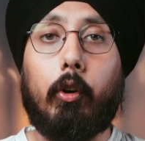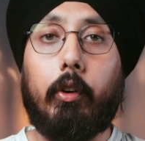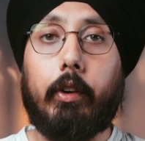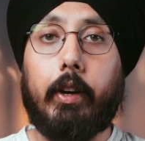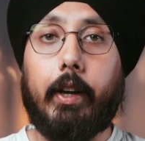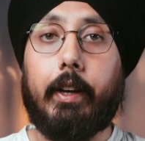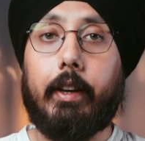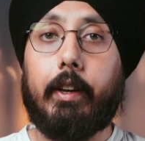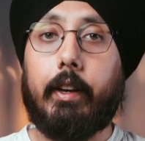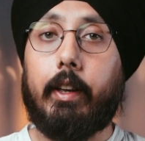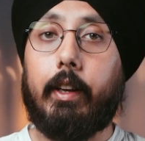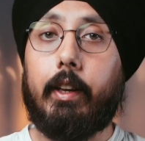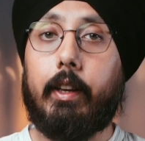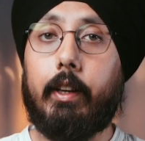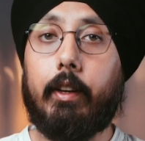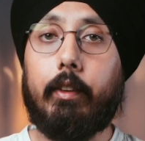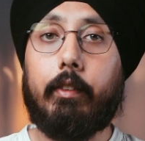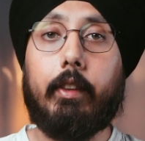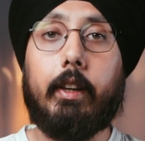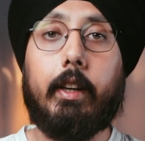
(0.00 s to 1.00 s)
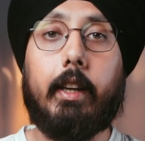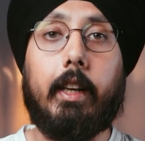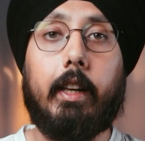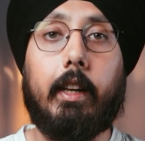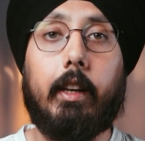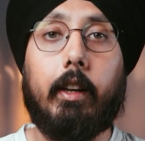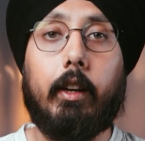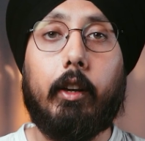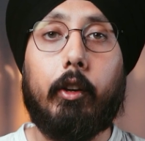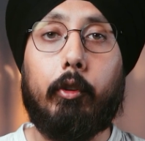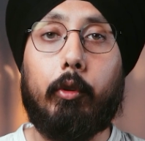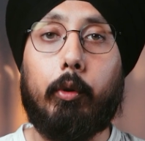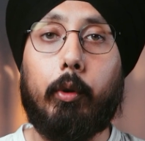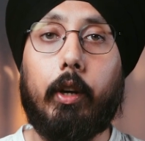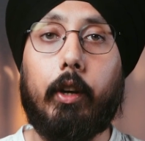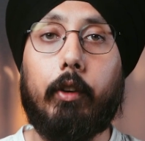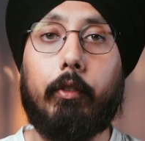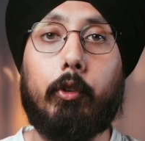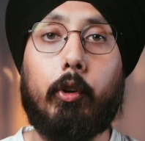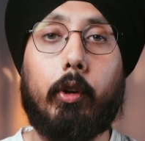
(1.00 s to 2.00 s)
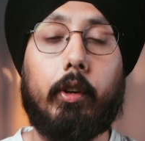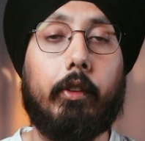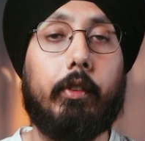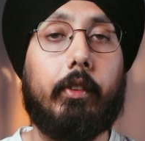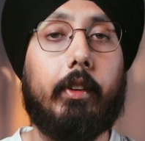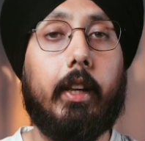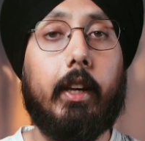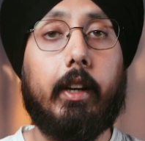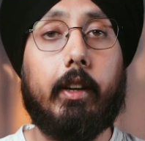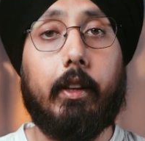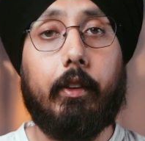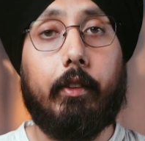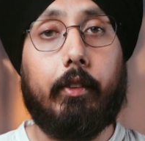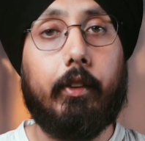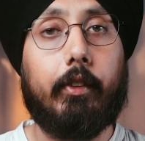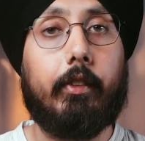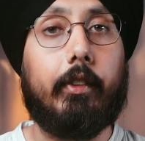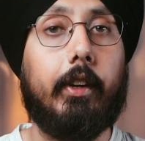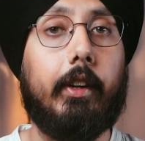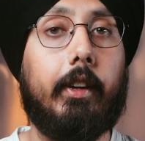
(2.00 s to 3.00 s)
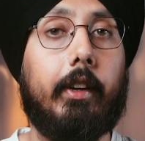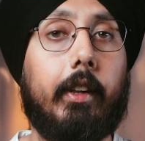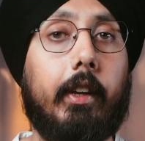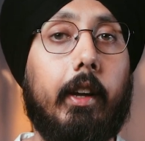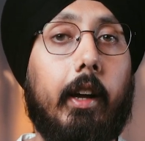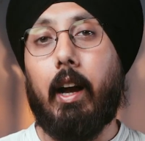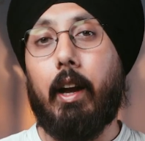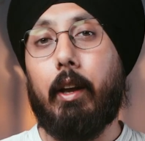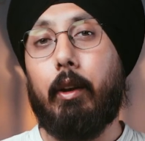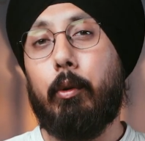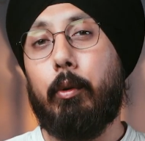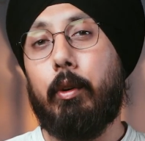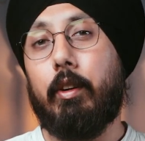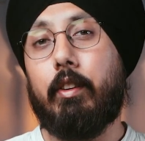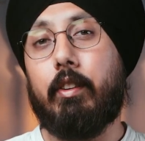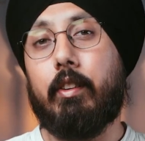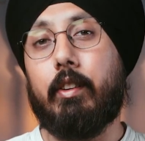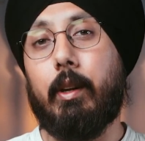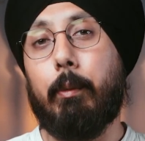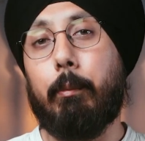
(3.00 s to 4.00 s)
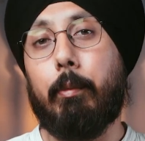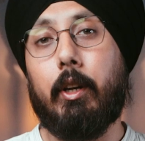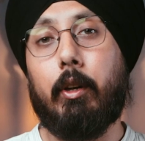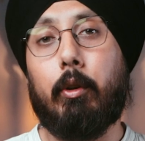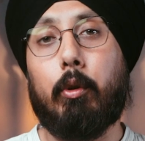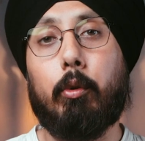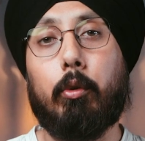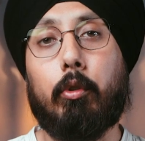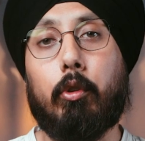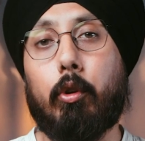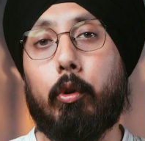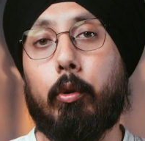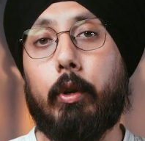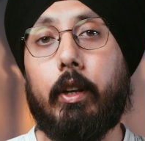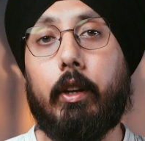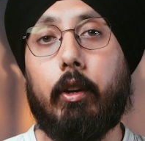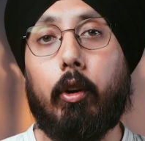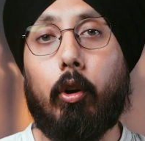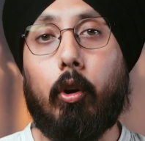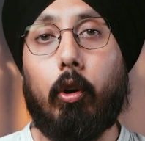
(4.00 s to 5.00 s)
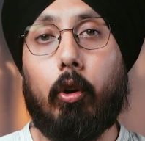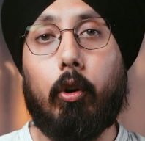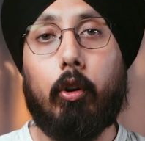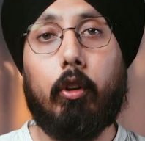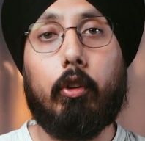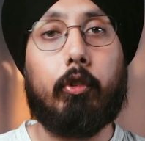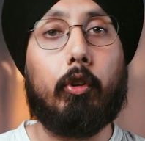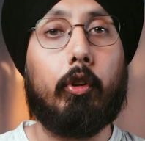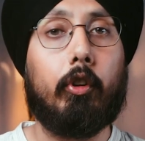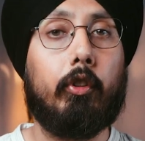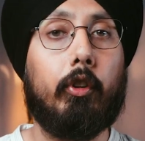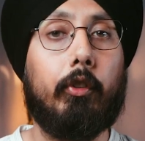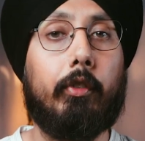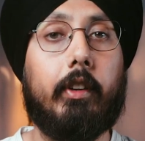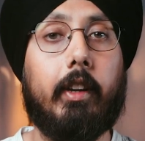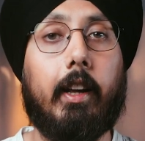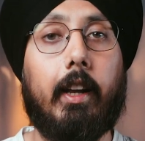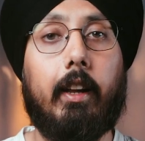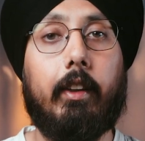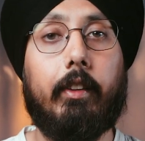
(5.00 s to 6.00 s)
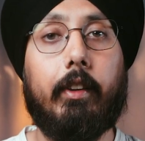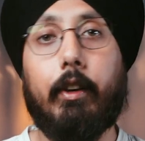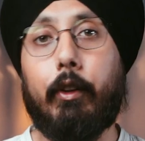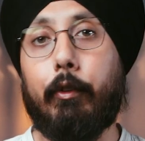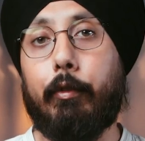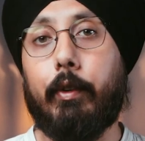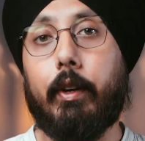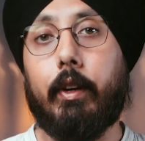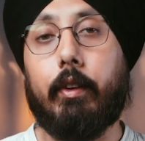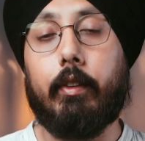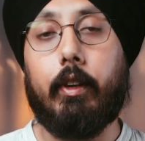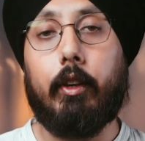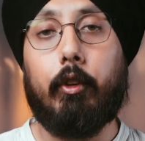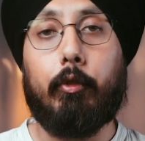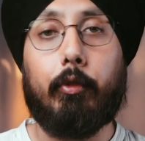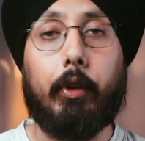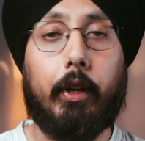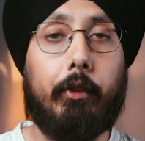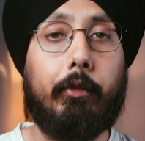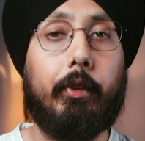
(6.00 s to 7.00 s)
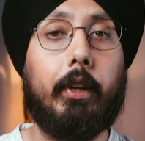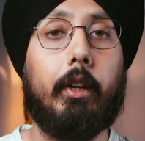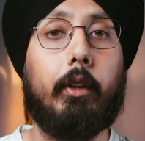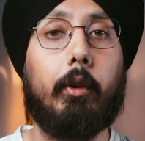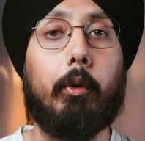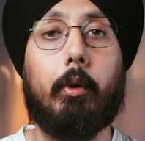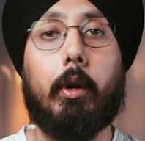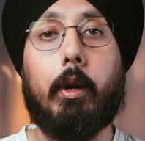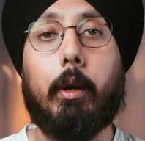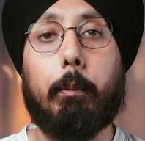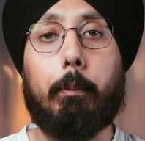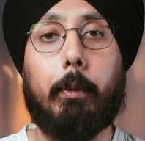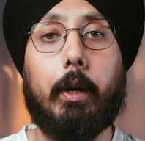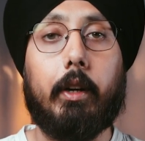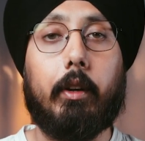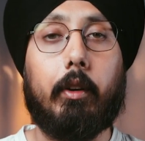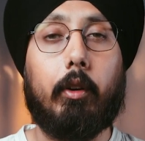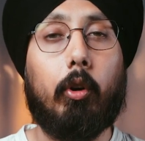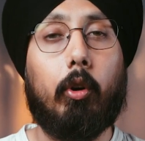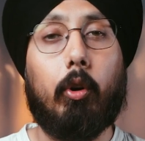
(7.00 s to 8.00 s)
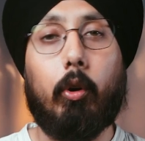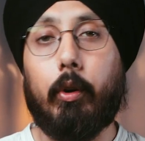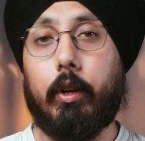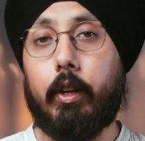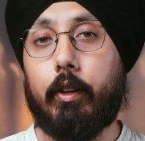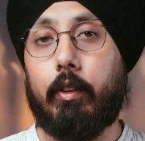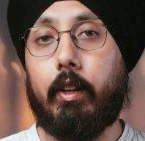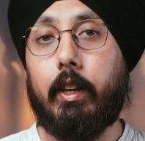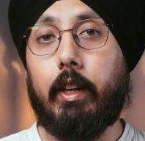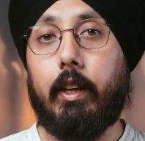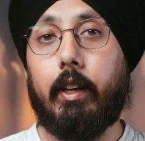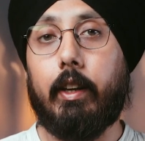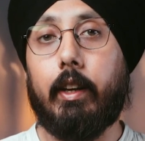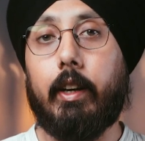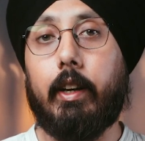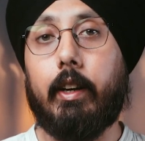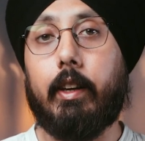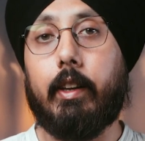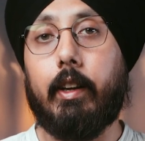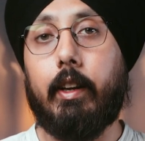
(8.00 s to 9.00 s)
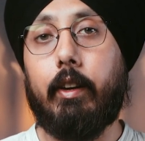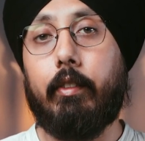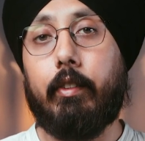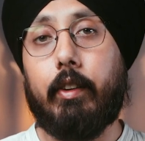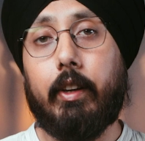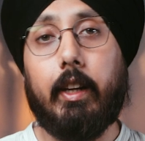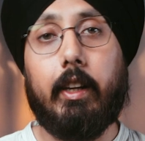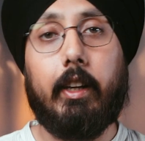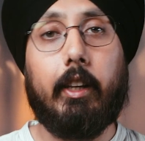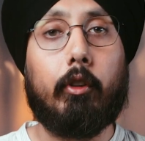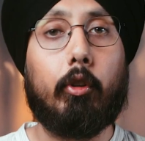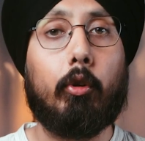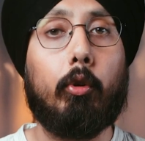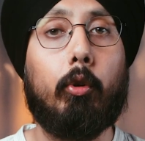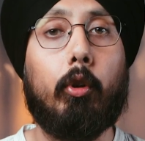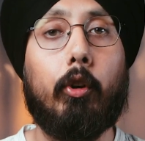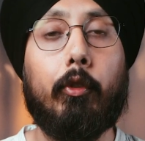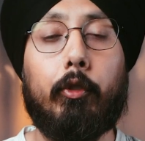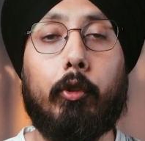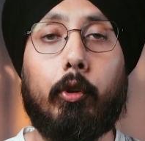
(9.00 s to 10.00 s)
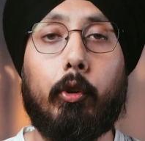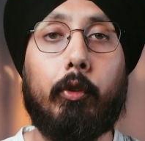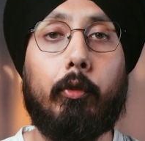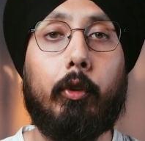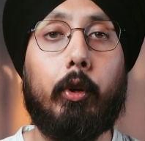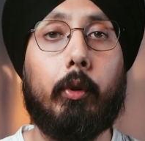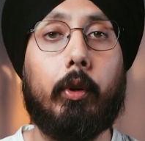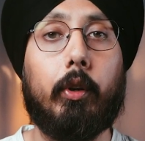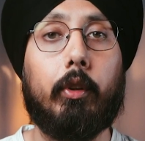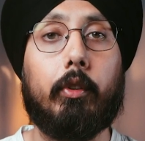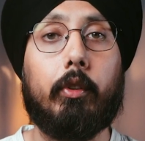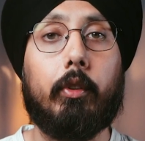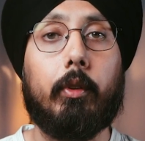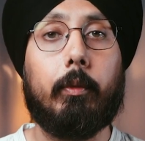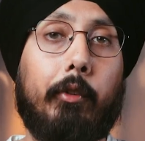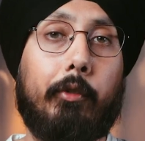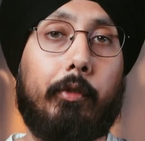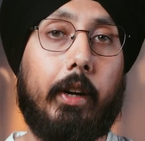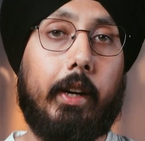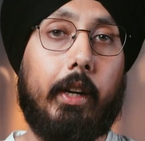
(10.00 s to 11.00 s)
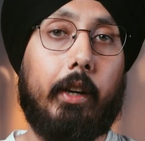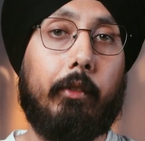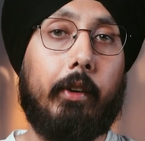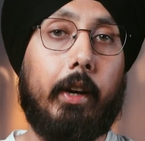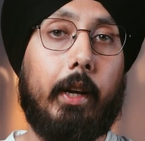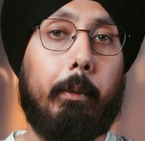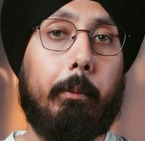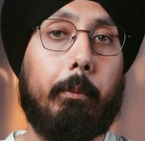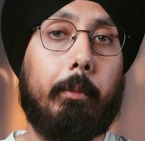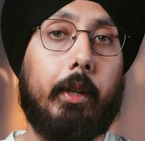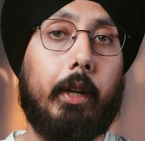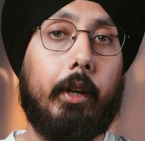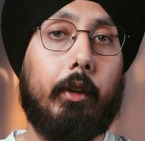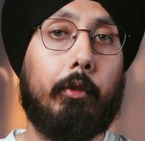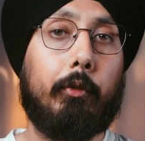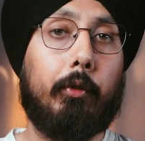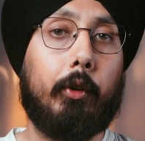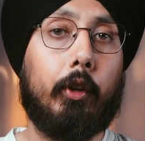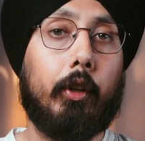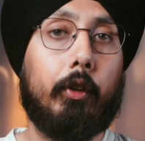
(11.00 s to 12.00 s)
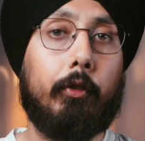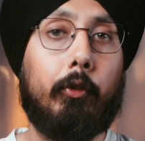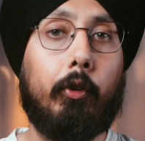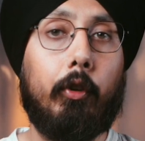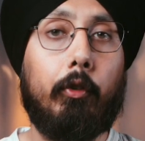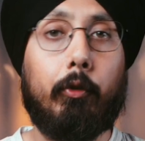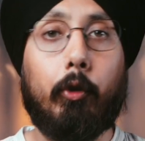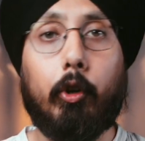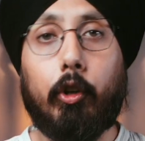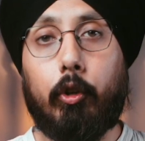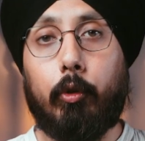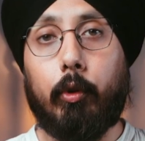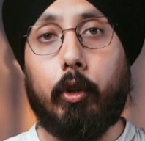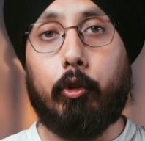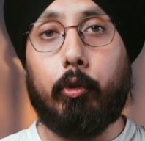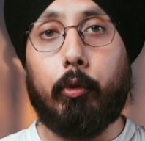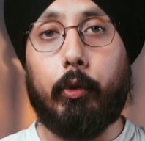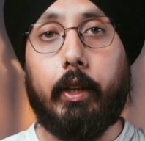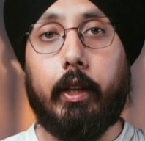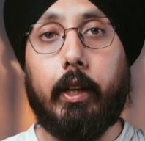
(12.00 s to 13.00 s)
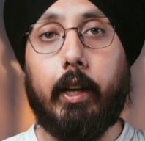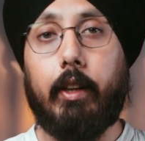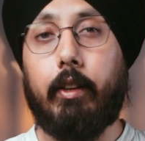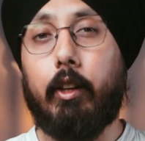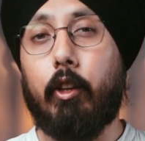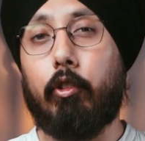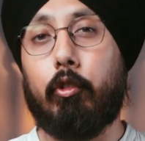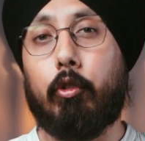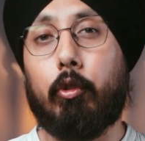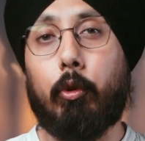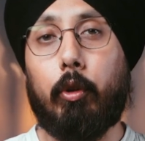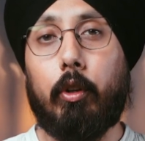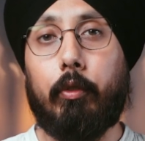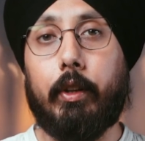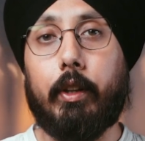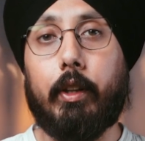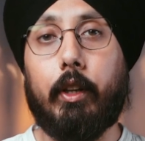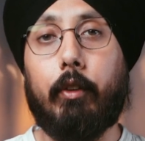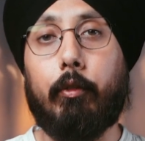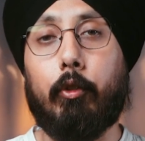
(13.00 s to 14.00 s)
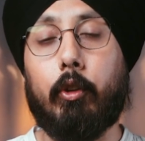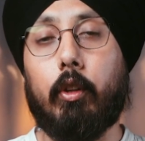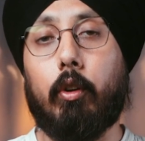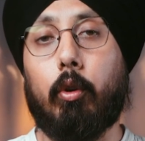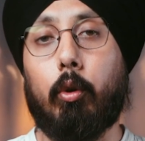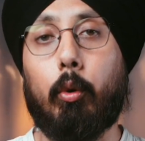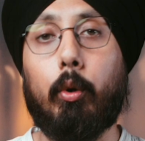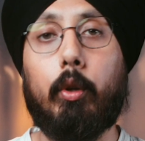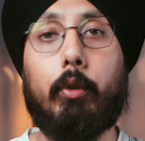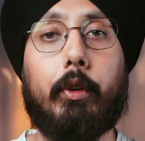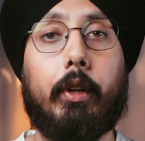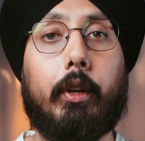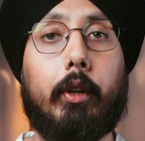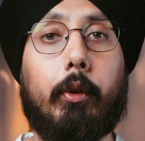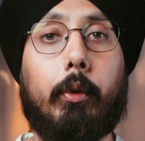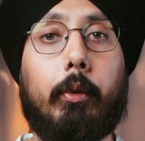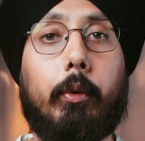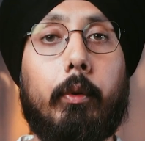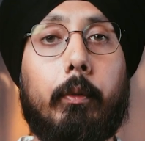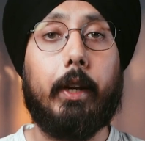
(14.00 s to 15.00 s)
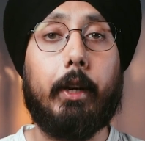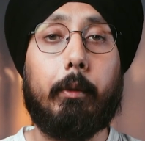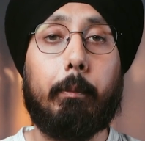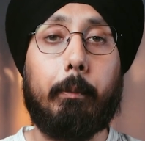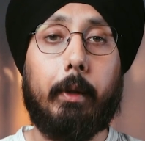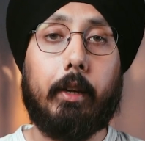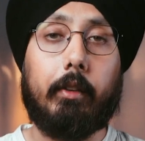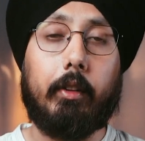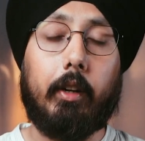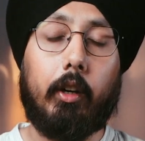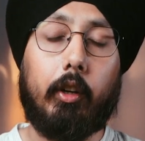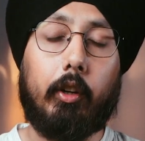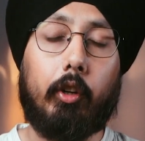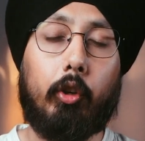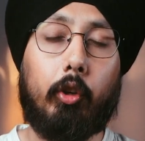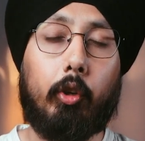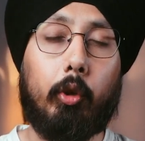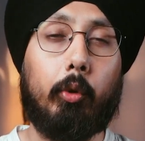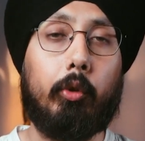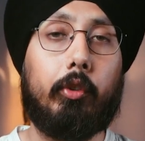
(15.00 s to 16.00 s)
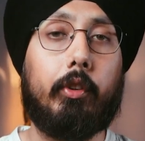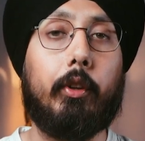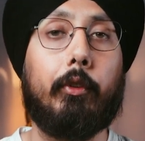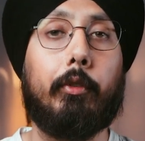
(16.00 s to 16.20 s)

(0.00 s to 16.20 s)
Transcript: Alright, here's the deal. You have got to stay consistent. I know it's tempting to throw in all sorts of styles and effects in one video, but honestly, it can really throw off your viewers. Find a vibe that works for what you are showing and just roll with it for the whole video. It makes a huge